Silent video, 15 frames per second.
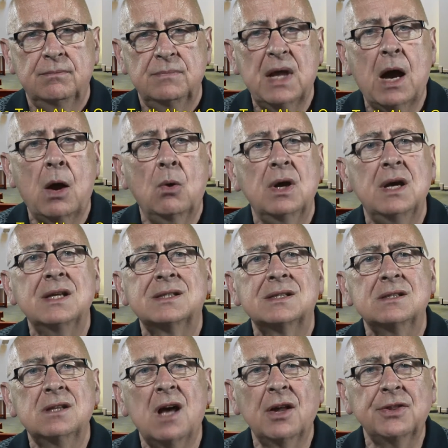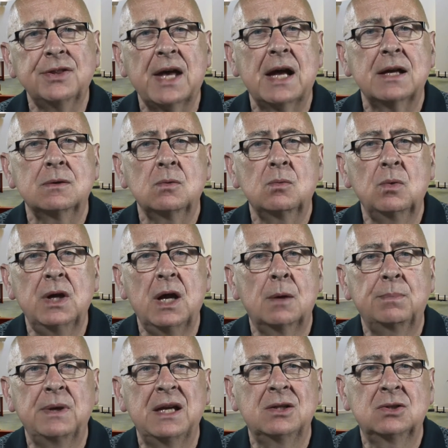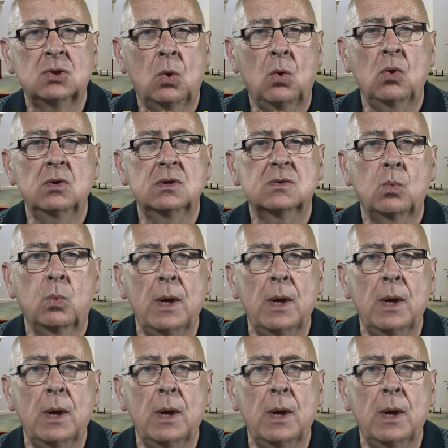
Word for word: Now, it's not that we are being told